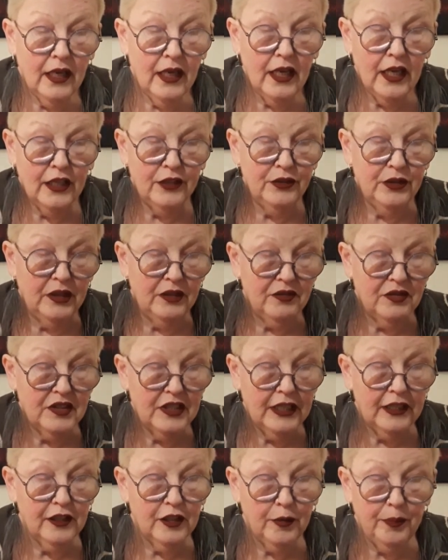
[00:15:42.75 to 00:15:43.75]
and you have
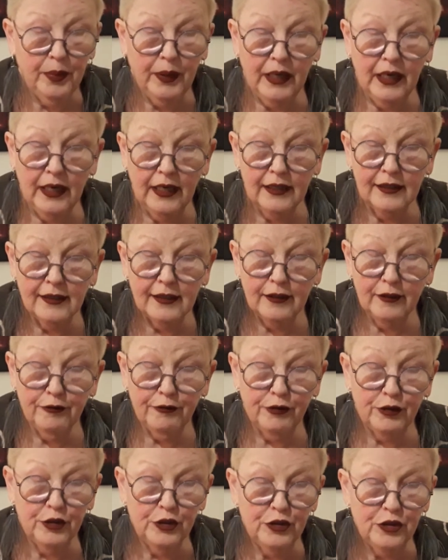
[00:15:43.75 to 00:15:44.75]
set the path
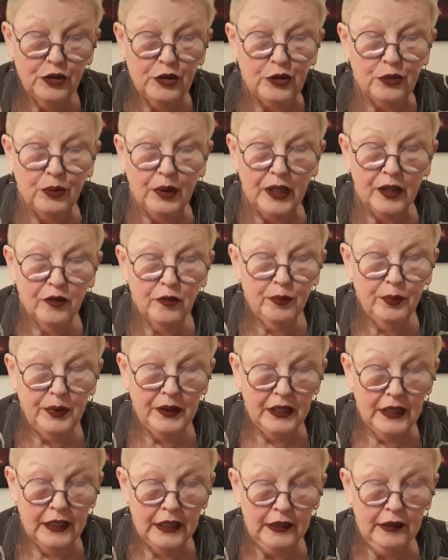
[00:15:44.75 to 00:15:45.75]
for a new way of
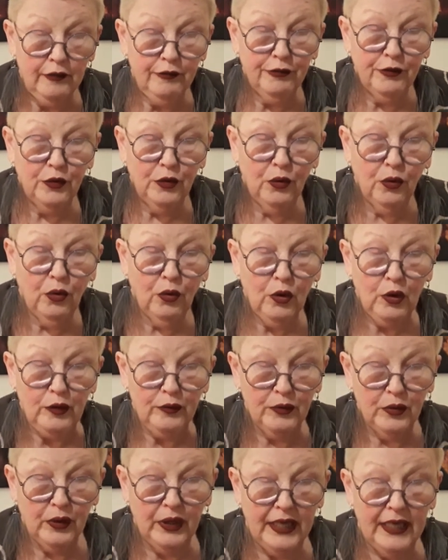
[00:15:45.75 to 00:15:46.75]
being for all of
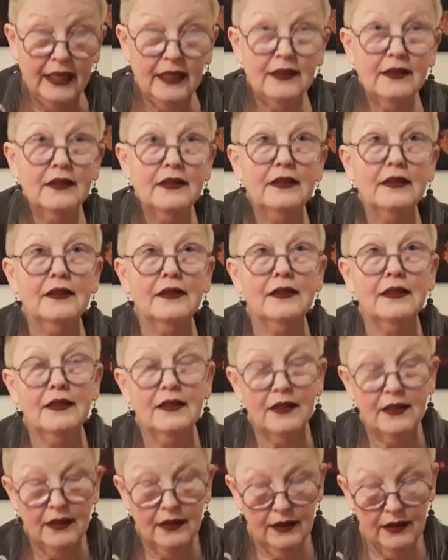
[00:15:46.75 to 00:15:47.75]
your
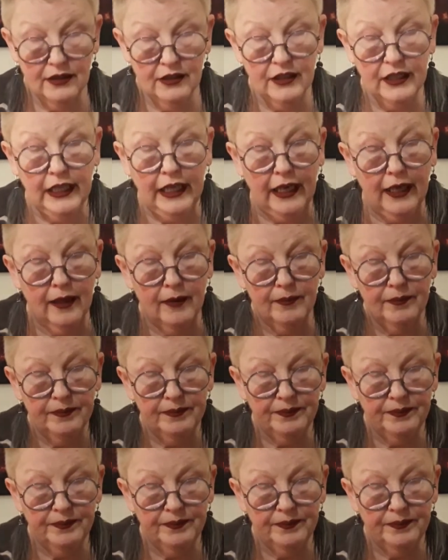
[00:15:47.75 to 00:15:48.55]
ancestors to come.